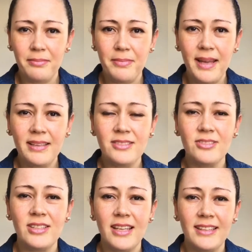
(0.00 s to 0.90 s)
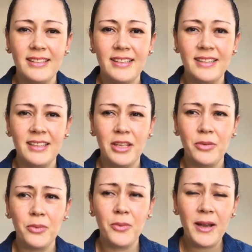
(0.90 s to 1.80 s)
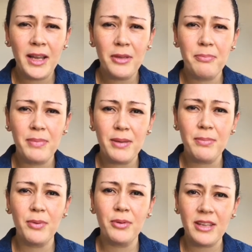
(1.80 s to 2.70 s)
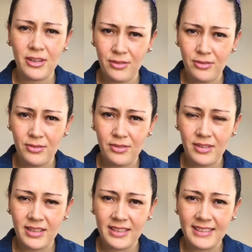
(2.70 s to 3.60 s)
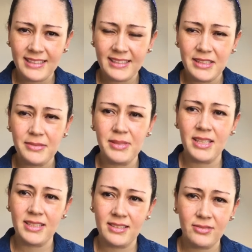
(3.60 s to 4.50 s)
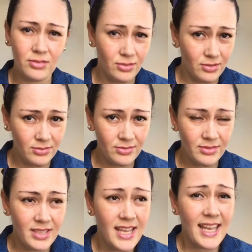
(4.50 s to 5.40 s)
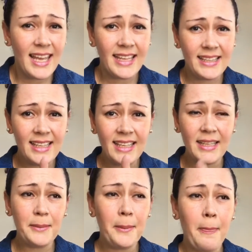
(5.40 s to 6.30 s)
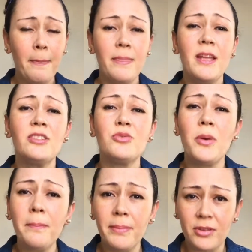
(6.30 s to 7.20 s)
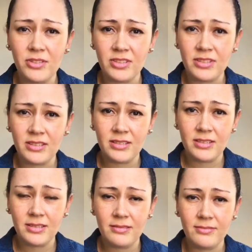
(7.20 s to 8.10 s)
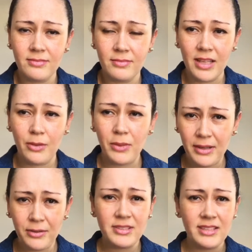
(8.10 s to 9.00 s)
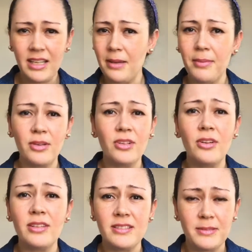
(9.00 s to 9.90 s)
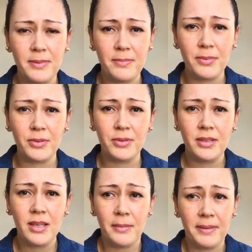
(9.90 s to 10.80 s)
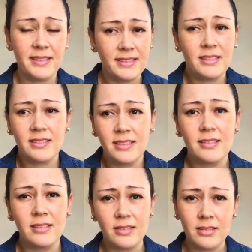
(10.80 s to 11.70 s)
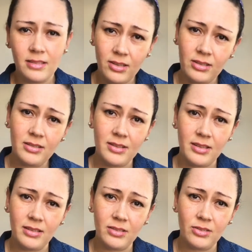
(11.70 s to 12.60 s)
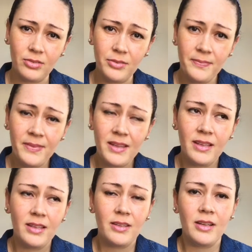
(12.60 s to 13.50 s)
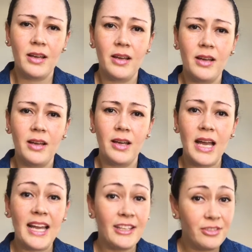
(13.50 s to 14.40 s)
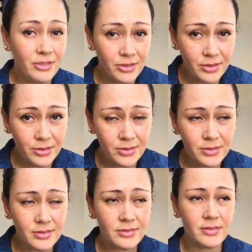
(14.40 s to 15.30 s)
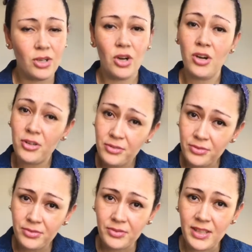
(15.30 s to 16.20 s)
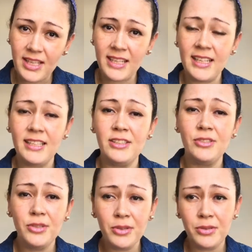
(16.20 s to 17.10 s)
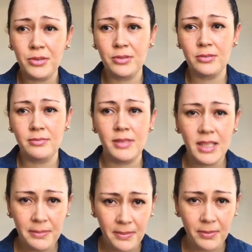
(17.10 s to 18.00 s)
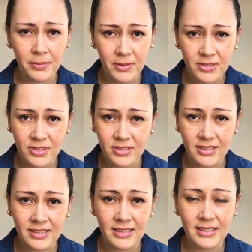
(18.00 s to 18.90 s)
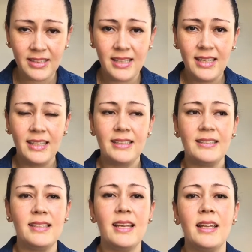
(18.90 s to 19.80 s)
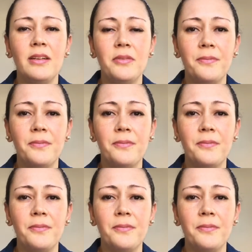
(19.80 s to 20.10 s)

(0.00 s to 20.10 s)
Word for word: back to that, like why people give because of love. And then there's one person, like when I was thinking about all these people, because there's the, the, the other thing though. Uh, I know of and I know many people personally that